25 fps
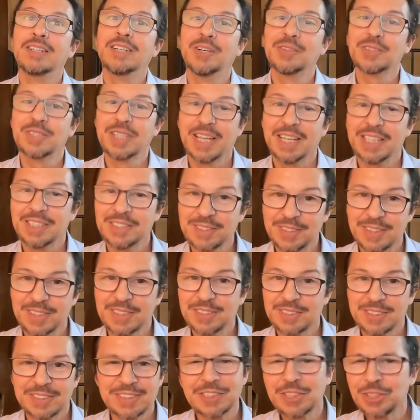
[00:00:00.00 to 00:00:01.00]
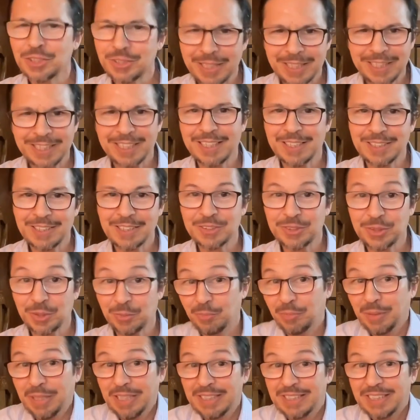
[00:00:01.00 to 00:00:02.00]
Okay, so it's just like, so
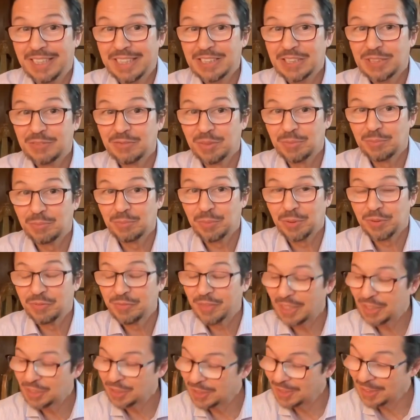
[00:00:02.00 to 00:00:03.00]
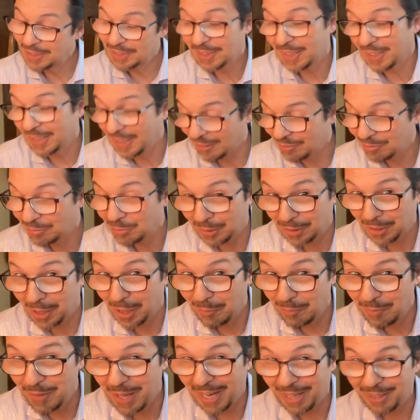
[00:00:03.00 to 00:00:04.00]
be less of a perfectionist, and I've
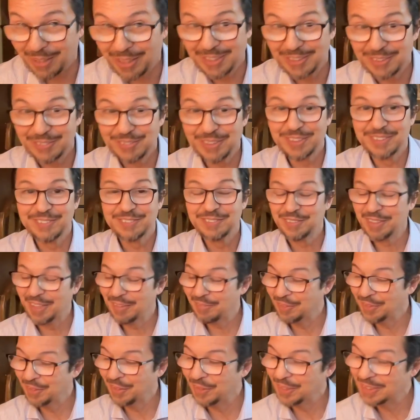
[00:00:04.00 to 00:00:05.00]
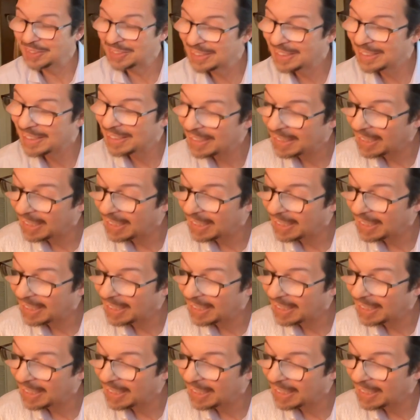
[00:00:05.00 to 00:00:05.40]
become that, as you haven't noticed.